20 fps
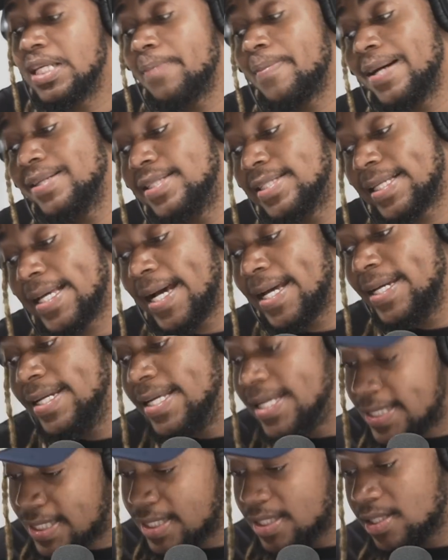say
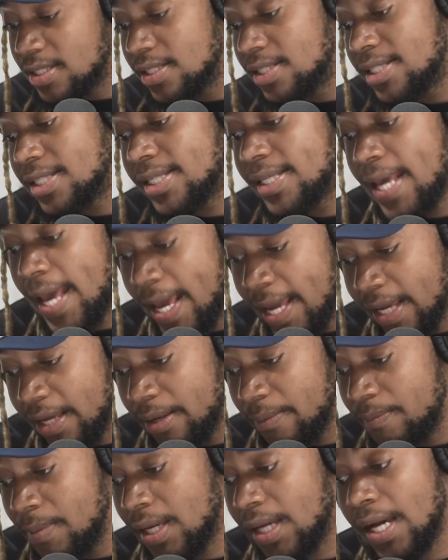Masicka this
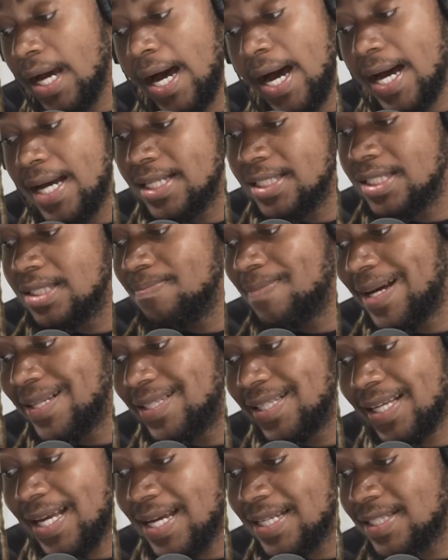Skeng because
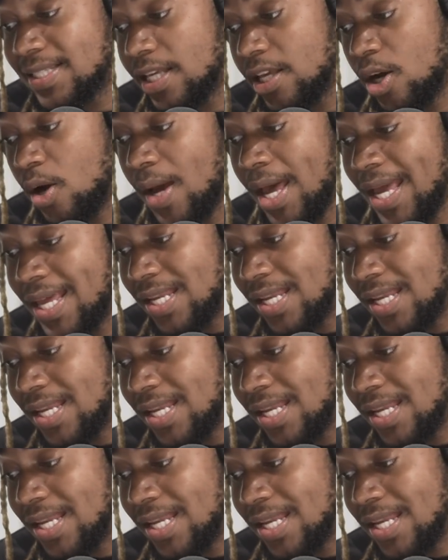Masicka say yo